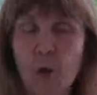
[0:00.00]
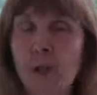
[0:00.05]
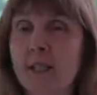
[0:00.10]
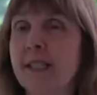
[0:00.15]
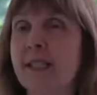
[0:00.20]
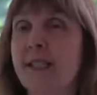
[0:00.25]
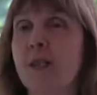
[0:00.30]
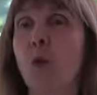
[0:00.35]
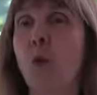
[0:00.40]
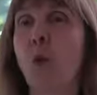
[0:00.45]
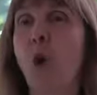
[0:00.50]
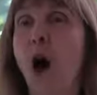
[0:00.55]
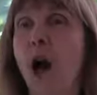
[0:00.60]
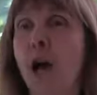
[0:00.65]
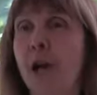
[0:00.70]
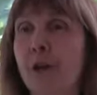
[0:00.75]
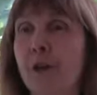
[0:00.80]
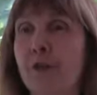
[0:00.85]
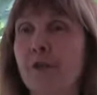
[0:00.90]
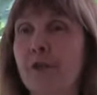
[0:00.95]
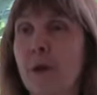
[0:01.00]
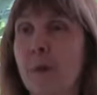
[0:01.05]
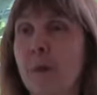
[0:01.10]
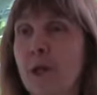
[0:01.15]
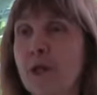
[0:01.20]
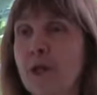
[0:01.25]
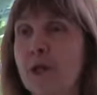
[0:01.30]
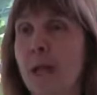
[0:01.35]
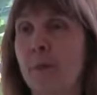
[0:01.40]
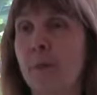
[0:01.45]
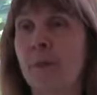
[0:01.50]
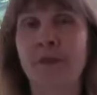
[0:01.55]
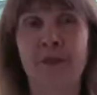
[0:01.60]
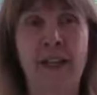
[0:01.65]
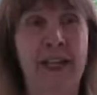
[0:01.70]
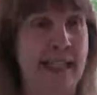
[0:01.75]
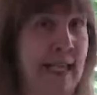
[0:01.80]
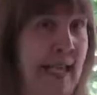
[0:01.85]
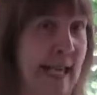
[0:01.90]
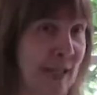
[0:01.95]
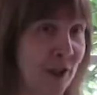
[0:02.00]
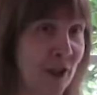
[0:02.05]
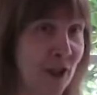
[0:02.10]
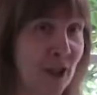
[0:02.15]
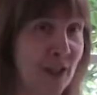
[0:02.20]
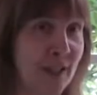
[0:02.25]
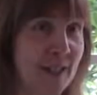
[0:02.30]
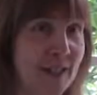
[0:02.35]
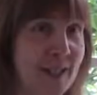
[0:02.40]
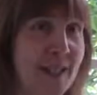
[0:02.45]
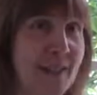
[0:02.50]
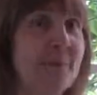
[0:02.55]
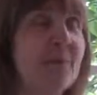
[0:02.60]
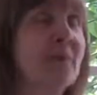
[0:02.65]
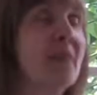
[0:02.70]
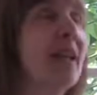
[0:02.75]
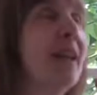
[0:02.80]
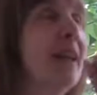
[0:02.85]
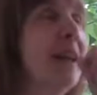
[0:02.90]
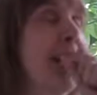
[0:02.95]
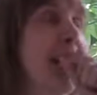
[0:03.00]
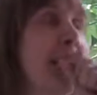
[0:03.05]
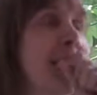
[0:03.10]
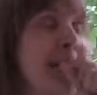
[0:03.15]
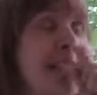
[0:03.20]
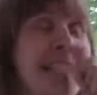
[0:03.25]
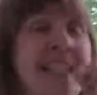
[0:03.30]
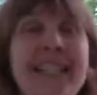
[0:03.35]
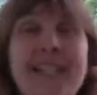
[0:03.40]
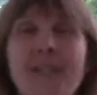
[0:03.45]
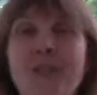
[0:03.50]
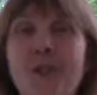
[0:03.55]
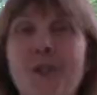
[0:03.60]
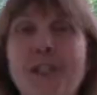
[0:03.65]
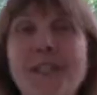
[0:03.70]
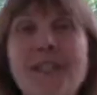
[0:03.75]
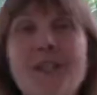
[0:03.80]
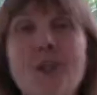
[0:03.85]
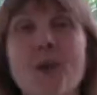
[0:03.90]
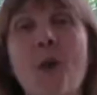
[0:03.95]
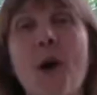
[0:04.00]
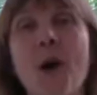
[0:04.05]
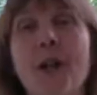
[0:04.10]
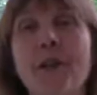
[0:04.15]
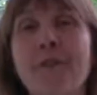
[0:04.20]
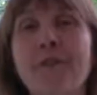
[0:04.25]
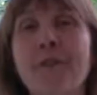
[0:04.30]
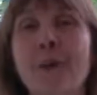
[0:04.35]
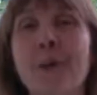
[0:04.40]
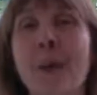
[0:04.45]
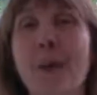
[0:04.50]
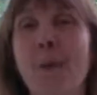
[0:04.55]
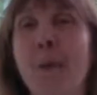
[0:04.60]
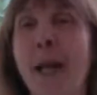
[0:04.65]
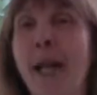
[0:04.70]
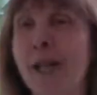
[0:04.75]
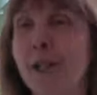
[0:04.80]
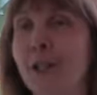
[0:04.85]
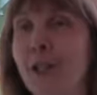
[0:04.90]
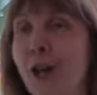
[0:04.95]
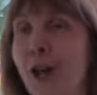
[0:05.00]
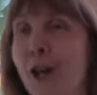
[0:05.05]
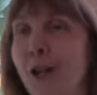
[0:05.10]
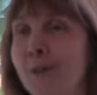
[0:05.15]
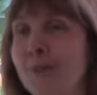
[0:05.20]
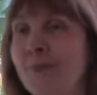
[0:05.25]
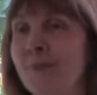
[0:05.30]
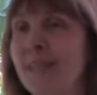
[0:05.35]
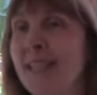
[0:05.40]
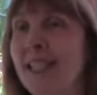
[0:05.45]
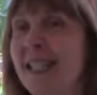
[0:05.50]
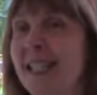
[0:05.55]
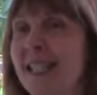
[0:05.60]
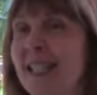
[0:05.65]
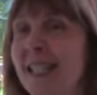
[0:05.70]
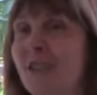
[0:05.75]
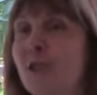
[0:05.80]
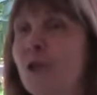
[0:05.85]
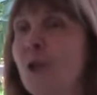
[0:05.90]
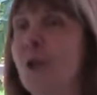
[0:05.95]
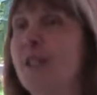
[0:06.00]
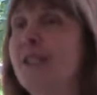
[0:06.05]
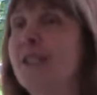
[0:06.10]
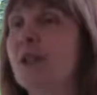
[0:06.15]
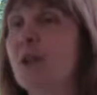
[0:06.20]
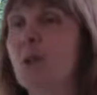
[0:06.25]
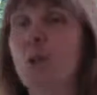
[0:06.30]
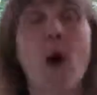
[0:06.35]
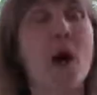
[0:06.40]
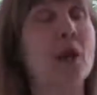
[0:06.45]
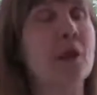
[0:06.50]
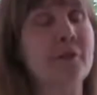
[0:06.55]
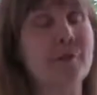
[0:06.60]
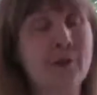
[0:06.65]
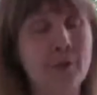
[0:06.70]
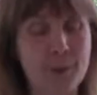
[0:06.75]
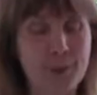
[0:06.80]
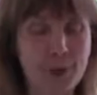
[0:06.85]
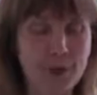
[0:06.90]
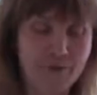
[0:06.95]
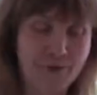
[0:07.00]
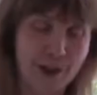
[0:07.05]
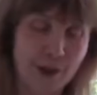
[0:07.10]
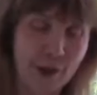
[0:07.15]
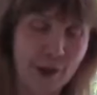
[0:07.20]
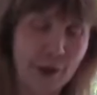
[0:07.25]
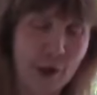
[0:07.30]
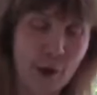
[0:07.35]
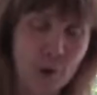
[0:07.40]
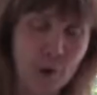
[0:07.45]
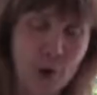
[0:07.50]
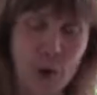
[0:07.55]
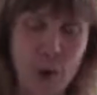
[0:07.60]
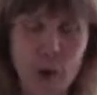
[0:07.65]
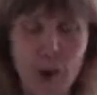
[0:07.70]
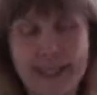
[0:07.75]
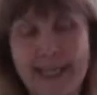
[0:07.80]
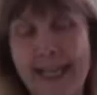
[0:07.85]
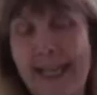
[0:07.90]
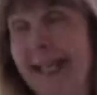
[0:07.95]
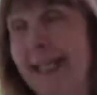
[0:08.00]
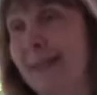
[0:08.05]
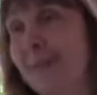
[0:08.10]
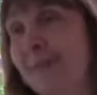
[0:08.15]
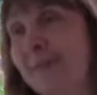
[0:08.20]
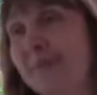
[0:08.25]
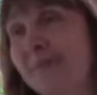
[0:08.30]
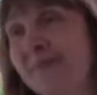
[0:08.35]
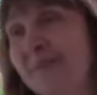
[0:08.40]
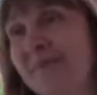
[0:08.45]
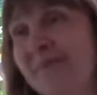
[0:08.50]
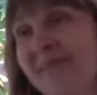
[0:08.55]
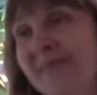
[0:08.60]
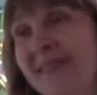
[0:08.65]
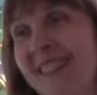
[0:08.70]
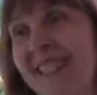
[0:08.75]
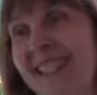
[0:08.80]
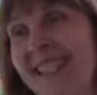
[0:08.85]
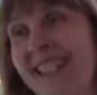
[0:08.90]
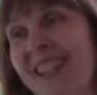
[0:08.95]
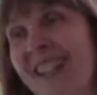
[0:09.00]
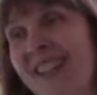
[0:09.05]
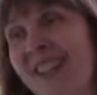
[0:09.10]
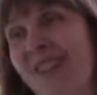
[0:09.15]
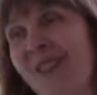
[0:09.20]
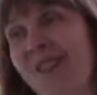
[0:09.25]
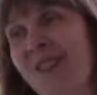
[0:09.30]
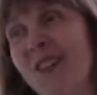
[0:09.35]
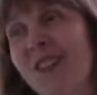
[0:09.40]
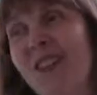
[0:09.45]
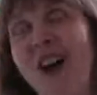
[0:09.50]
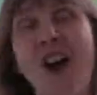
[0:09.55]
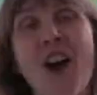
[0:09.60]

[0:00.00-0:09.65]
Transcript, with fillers: joins the water from our summer vacations. It joins the water from our backyard. It joins the water from our very own hurricane with